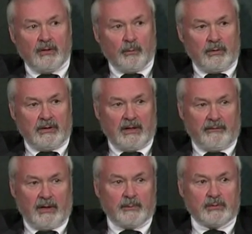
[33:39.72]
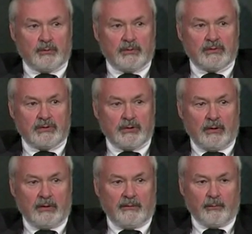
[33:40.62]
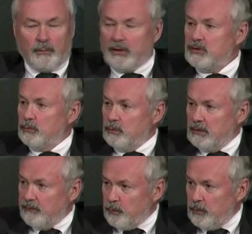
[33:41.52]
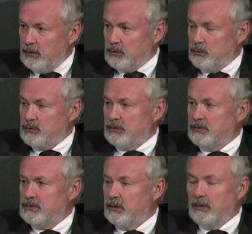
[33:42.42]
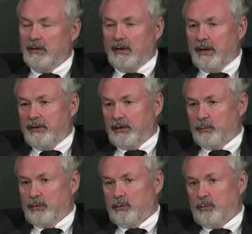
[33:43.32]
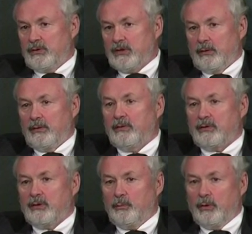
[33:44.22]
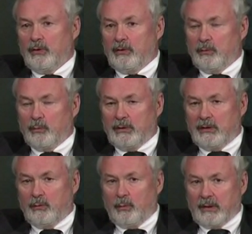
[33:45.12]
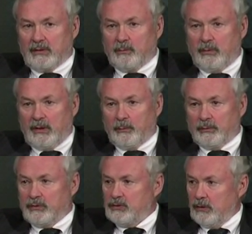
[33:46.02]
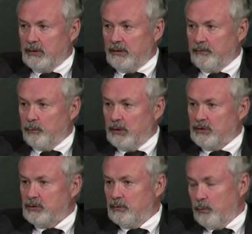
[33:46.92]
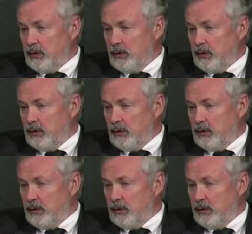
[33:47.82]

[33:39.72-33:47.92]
We need to have the obstetrician sharing that information. We need to have the pediatricians. And then when you reach out into the community, we need WIC to be able to share that information.